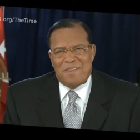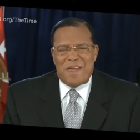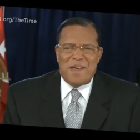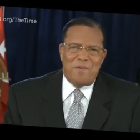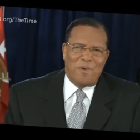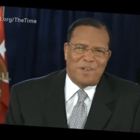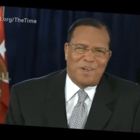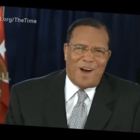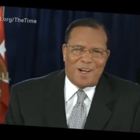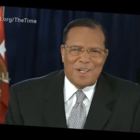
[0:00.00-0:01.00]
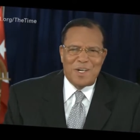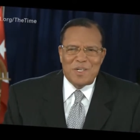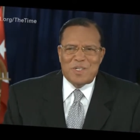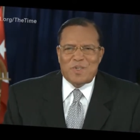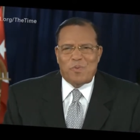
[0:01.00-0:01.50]
They were not
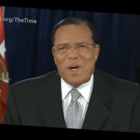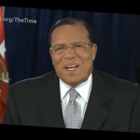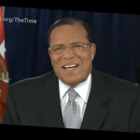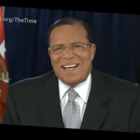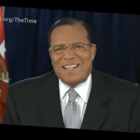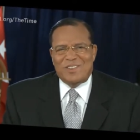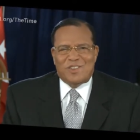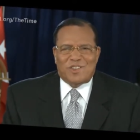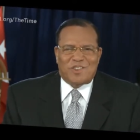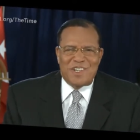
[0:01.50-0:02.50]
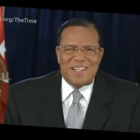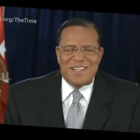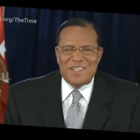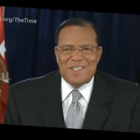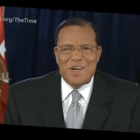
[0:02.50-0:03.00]
swinging in
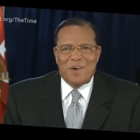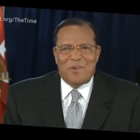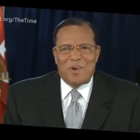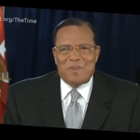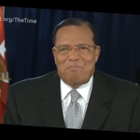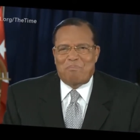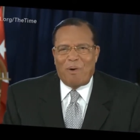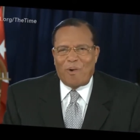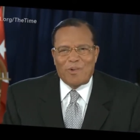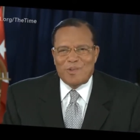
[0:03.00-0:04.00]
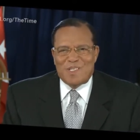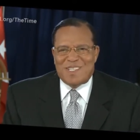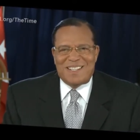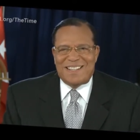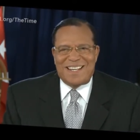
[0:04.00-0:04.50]
trees with
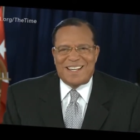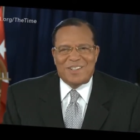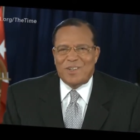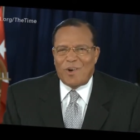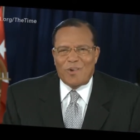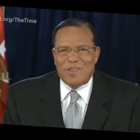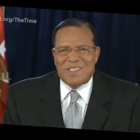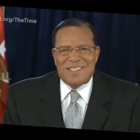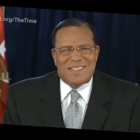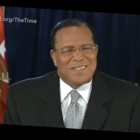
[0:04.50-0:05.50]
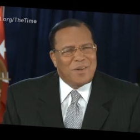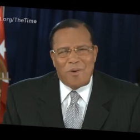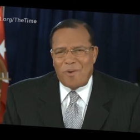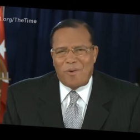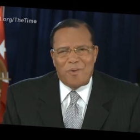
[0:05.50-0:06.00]
bones in their noses,
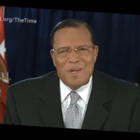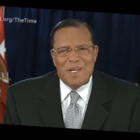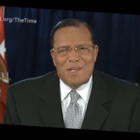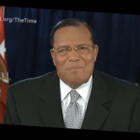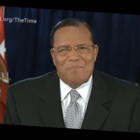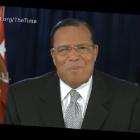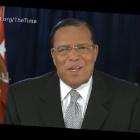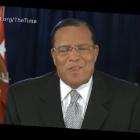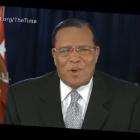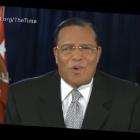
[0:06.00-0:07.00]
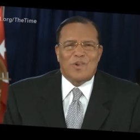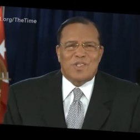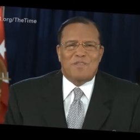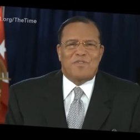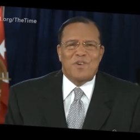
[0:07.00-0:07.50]
no.
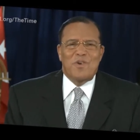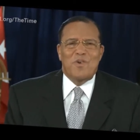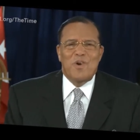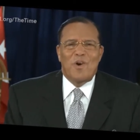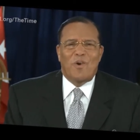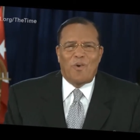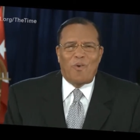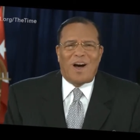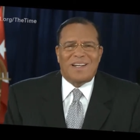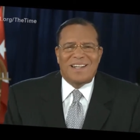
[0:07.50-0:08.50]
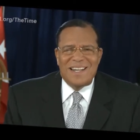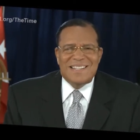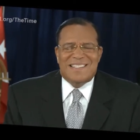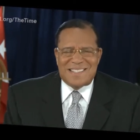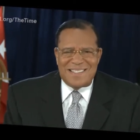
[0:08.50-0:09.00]
Those of you who are
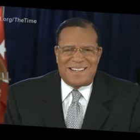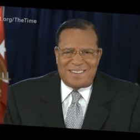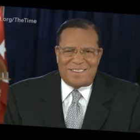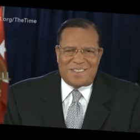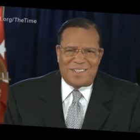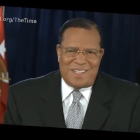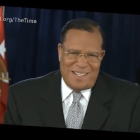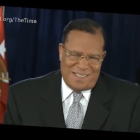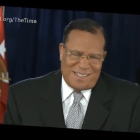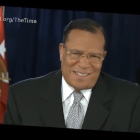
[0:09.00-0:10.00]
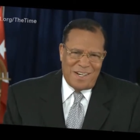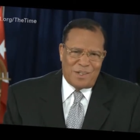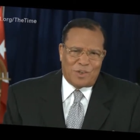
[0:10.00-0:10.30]
listening to this,